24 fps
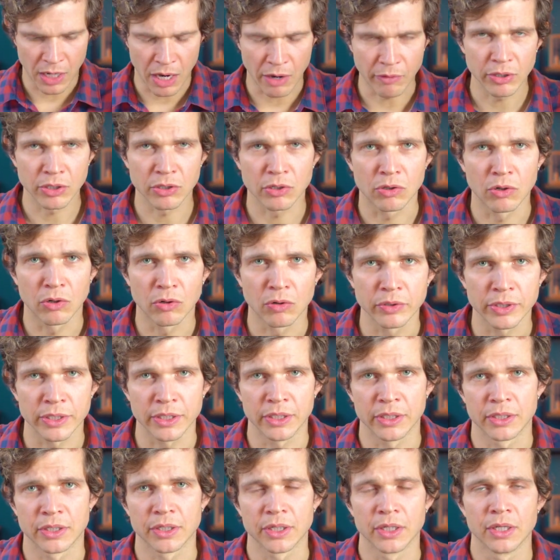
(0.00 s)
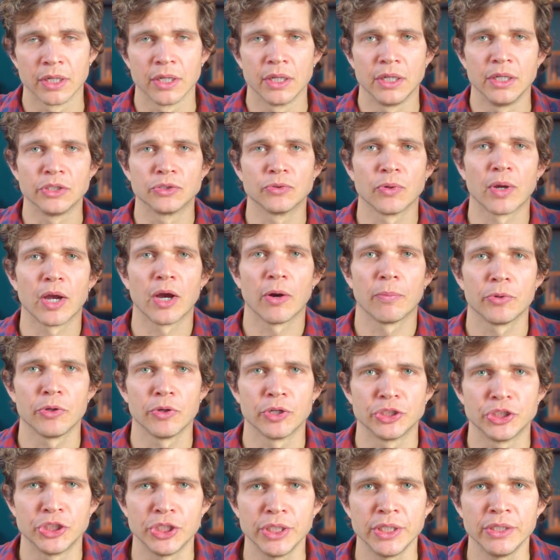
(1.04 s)
our goal here is to help you
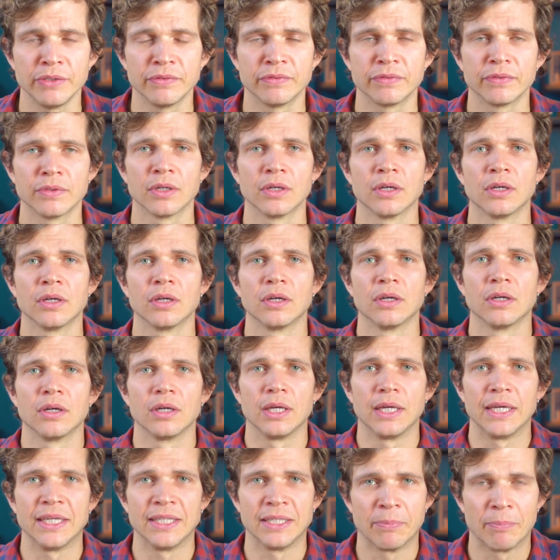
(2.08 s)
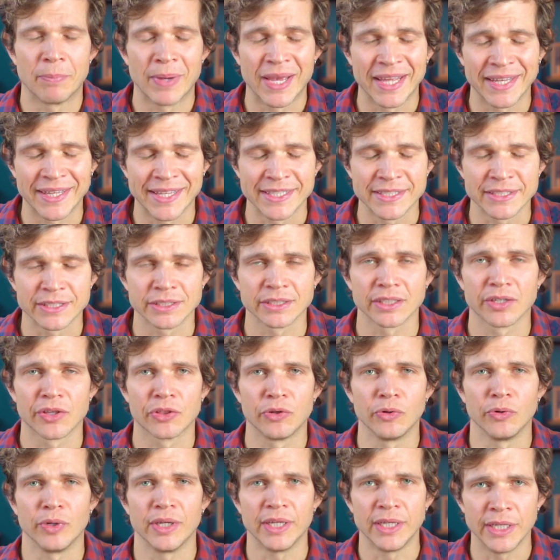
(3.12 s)
achieve independence
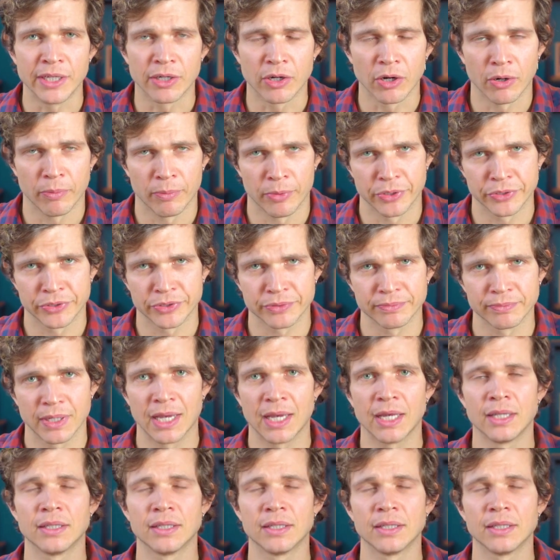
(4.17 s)
through e-commerce.